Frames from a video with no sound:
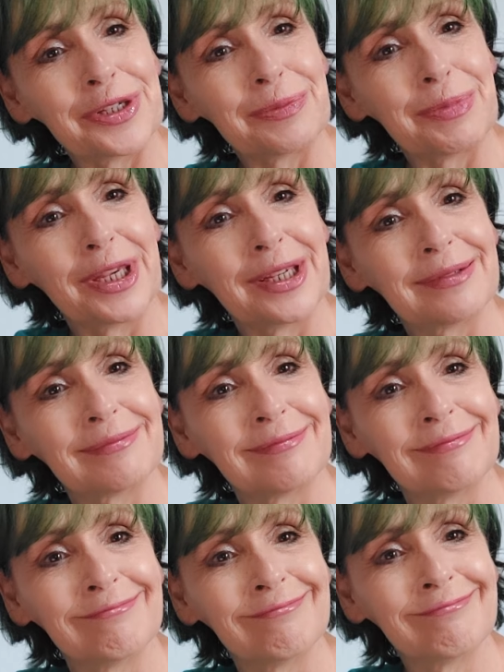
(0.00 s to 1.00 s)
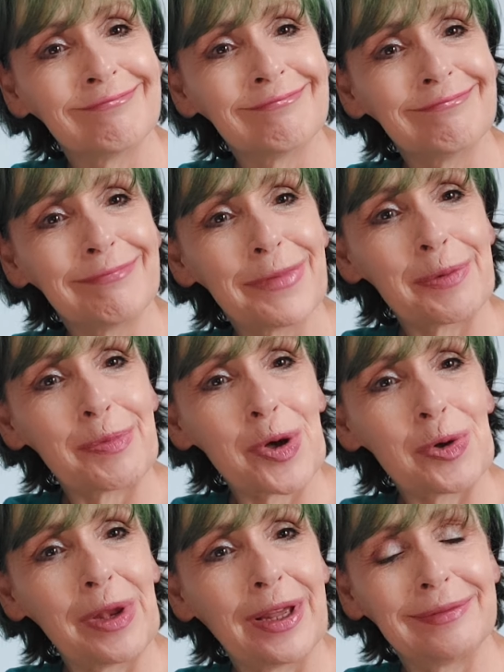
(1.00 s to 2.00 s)
as being
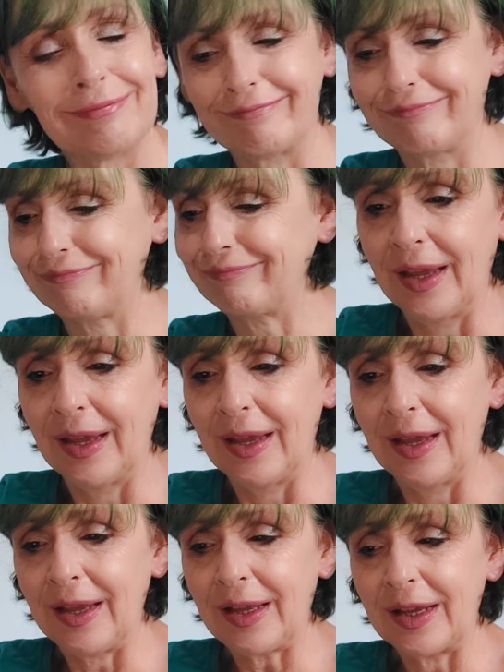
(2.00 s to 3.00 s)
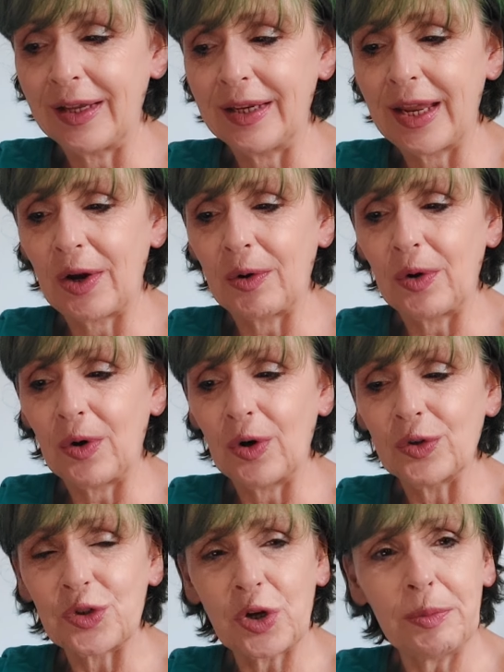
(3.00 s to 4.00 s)
bipolar. Now,
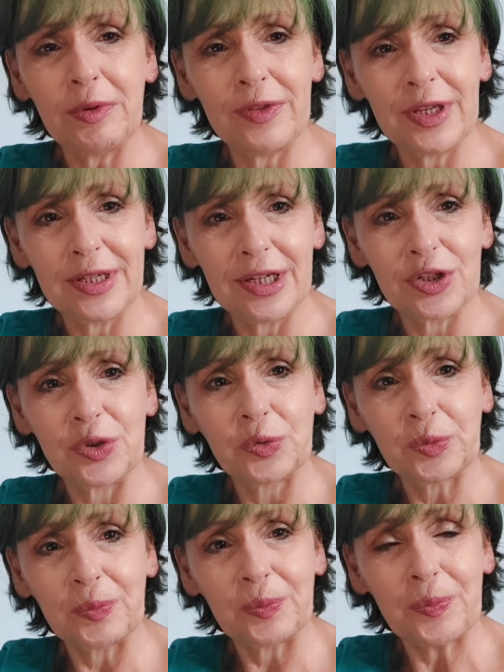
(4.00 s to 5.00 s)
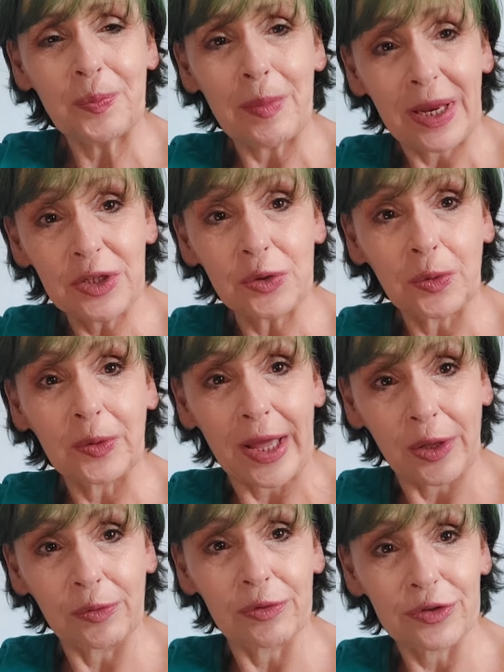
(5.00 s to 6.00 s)
on top of the additional mental
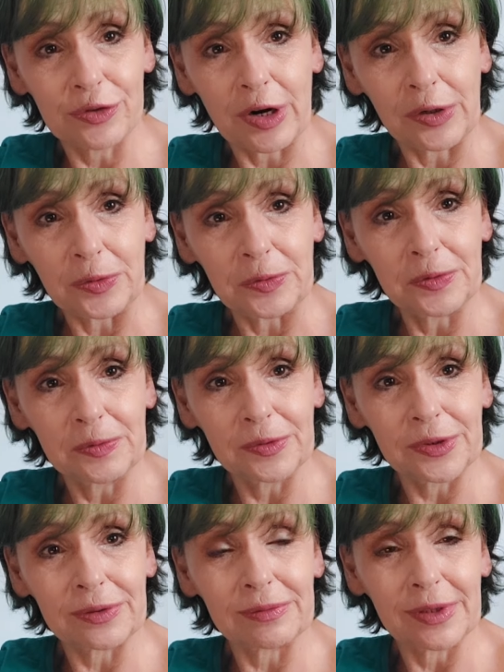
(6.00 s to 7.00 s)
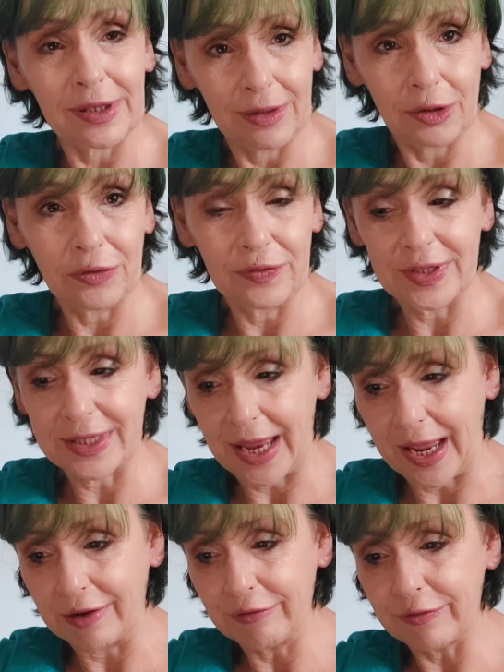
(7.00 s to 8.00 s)
health struggles a lot of us
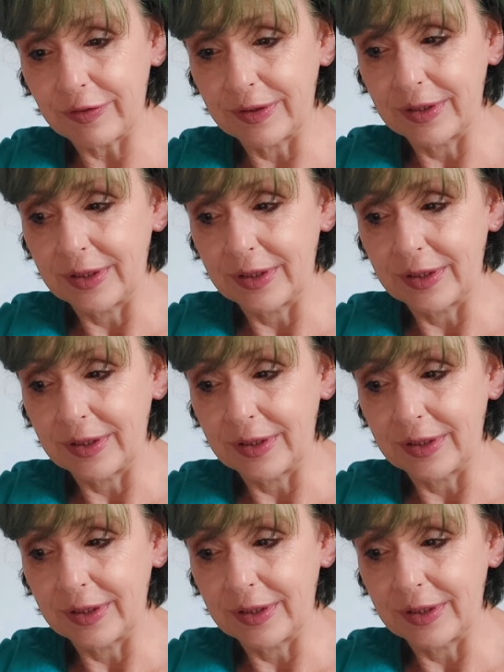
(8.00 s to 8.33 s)
have,